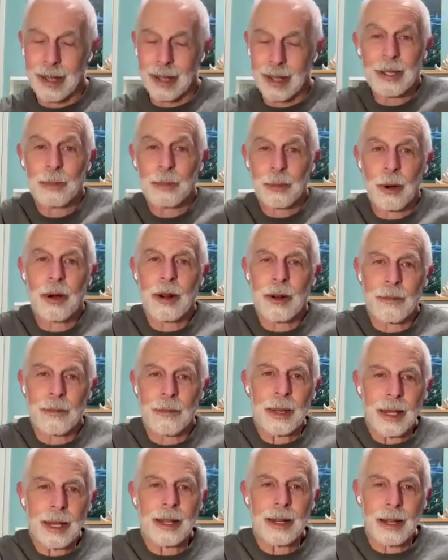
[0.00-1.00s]
that's part of
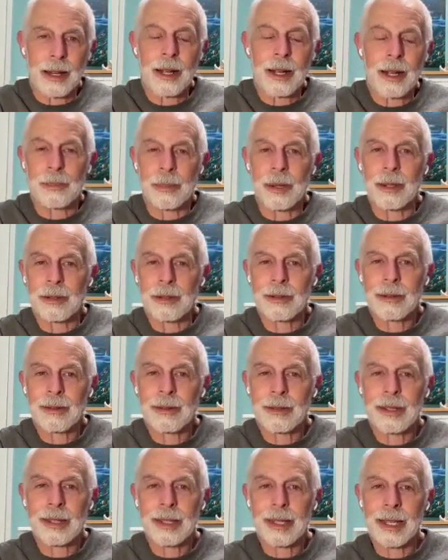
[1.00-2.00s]
being in a couple,
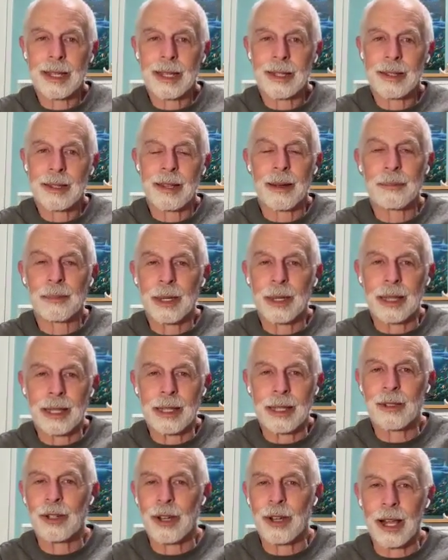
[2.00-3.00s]
accepting
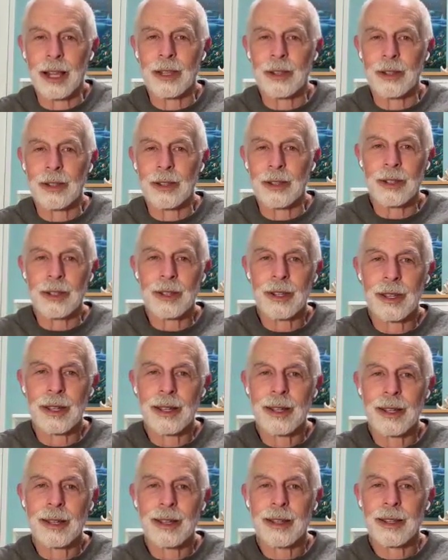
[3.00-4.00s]
these challenges.
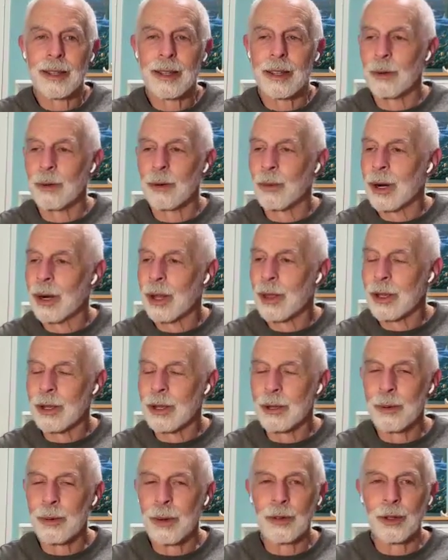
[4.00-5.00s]
One of the
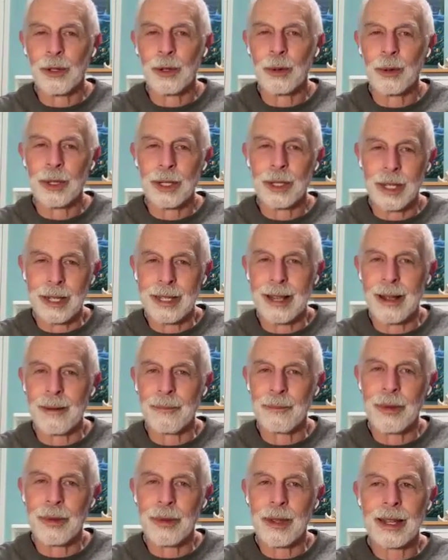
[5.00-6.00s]
things we have to do is
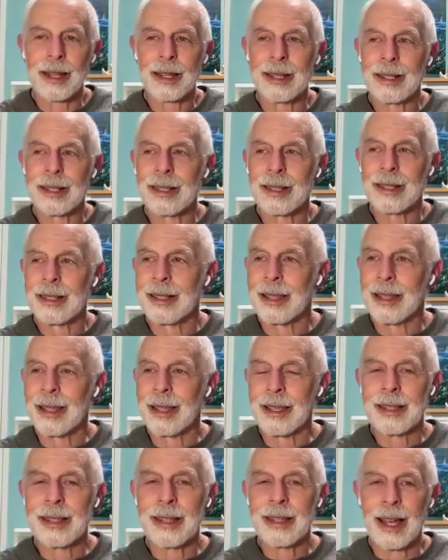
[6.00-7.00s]
accept
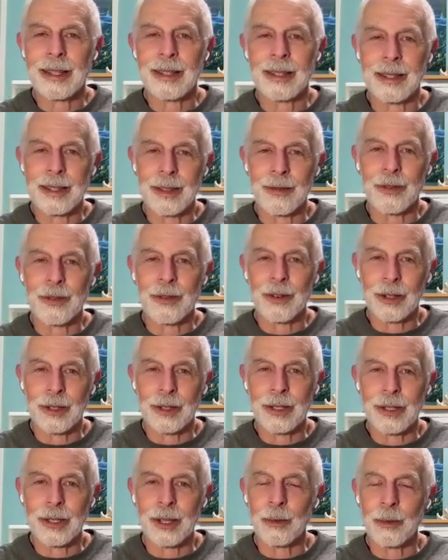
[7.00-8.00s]
these kinds of
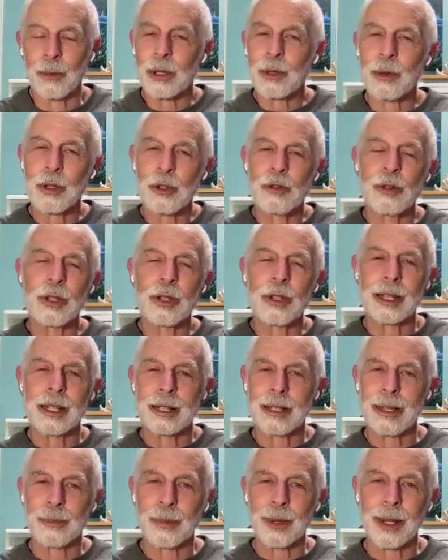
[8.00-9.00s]
difficulties. And once we truly
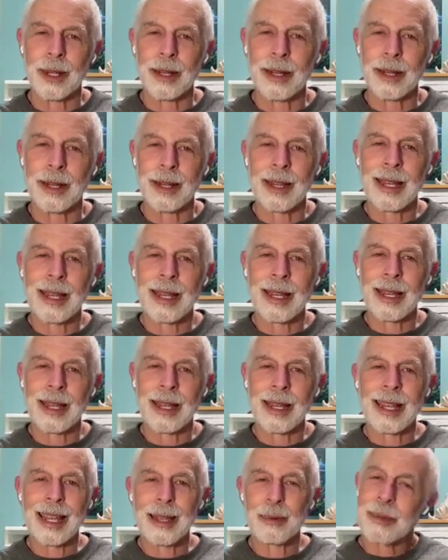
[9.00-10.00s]
accept it,
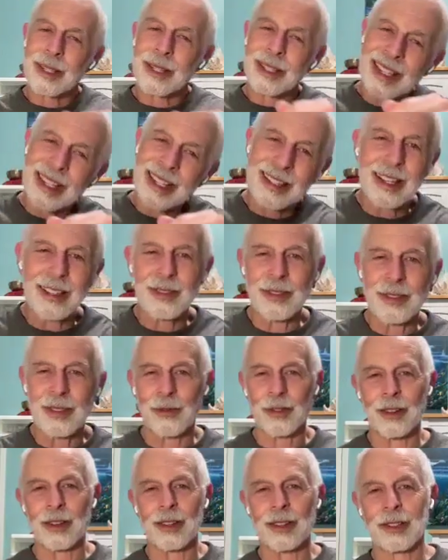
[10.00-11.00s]
it becomes a little
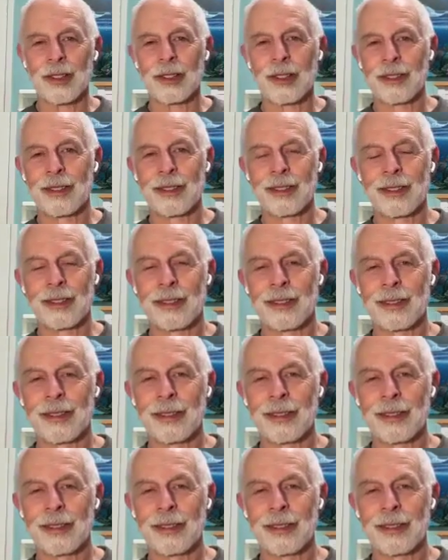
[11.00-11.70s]
less difficult.